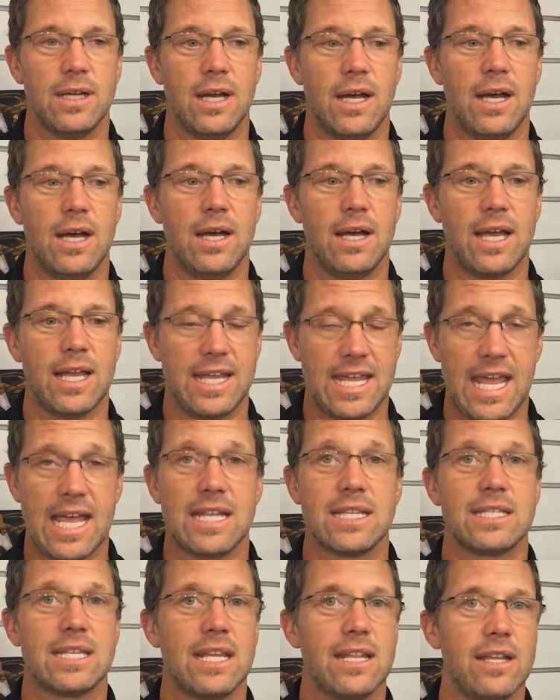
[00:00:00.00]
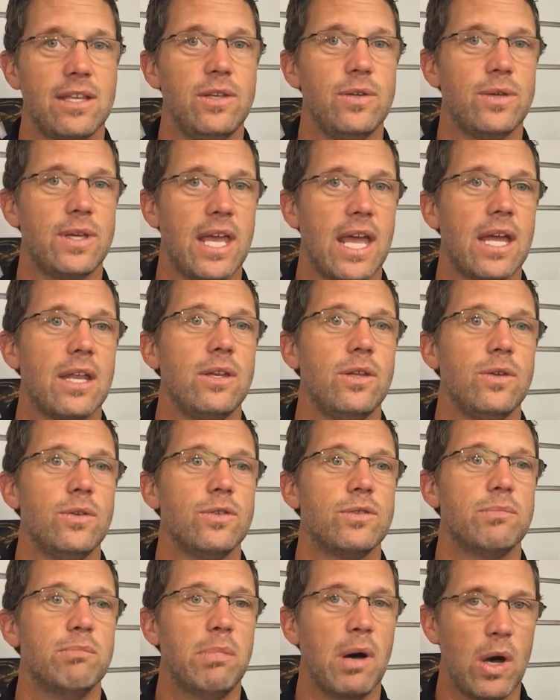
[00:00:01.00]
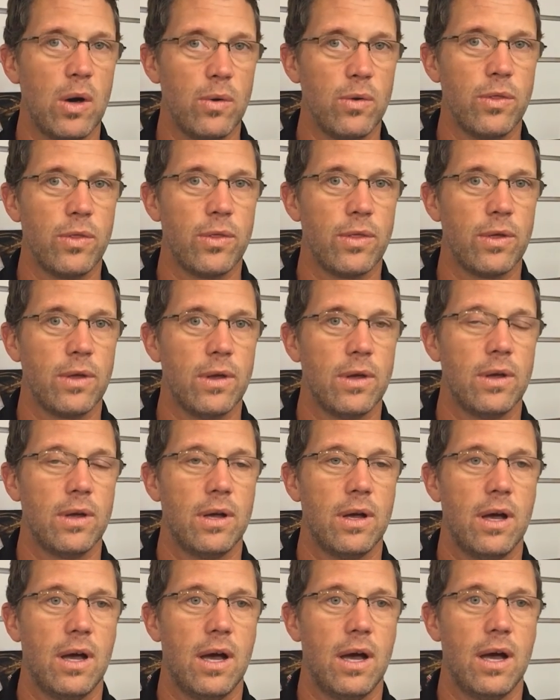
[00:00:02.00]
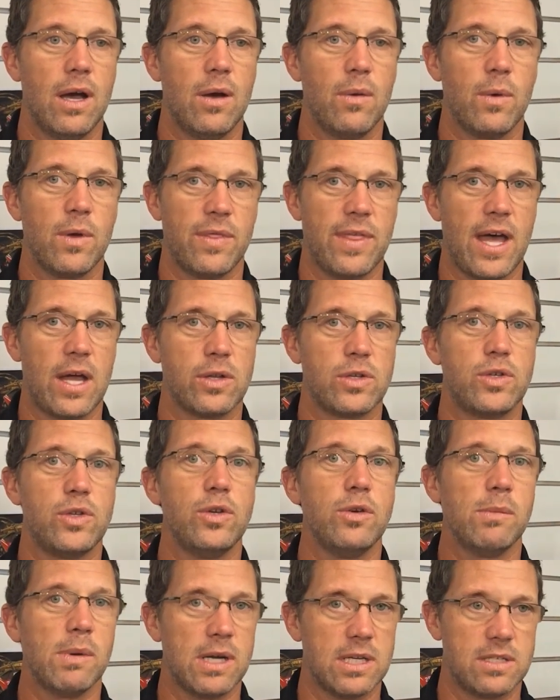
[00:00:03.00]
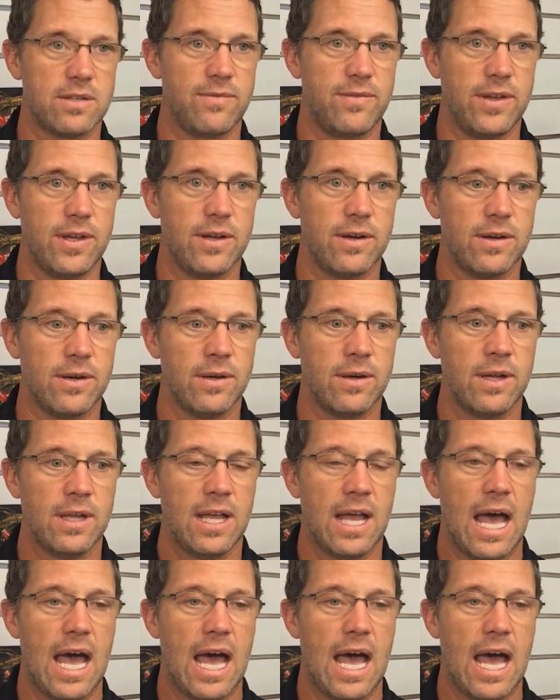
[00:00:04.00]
I can say that you can use both without too much fear.